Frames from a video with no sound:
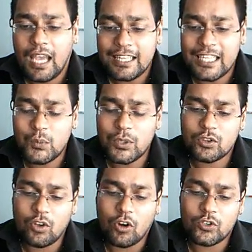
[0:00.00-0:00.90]
And then
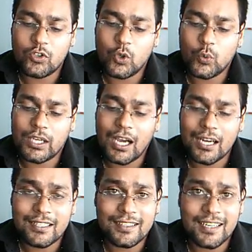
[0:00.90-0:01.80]
we thought, we
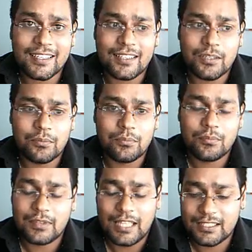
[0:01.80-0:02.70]
can't threaten them,
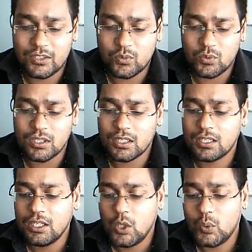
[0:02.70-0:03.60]
that didn't work.
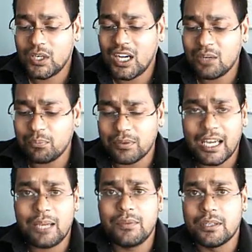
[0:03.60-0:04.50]
We can't
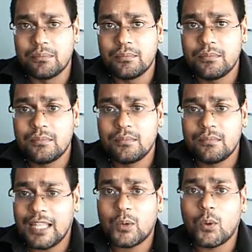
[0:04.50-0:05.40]
bribe them,
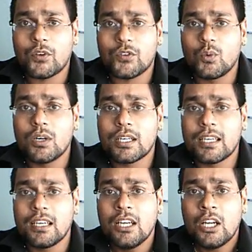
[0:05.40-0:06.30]
that wasn't
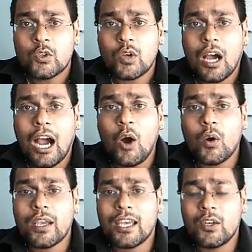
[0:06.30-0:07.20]
working. So
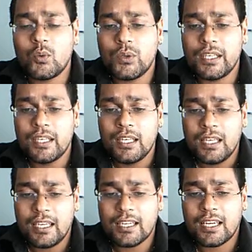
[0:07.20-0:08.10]
how can we
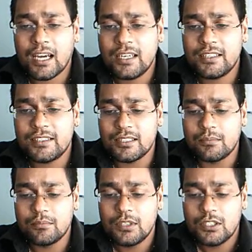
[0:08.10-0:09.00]
encourage
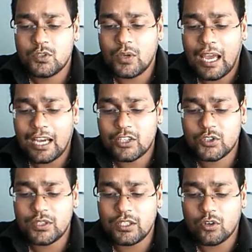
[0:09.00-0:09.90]
them to
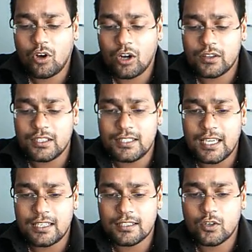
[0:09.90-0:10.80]
actually record the
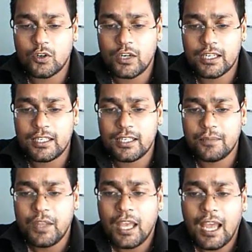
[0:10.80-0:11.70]
data correctly?
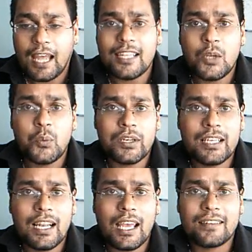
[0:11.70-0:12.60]
And then we
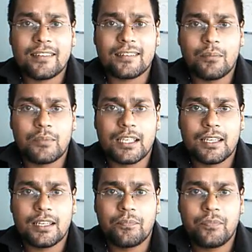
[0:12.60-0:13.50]
realized
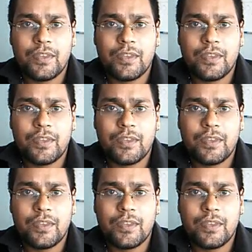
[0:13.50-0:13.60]
something.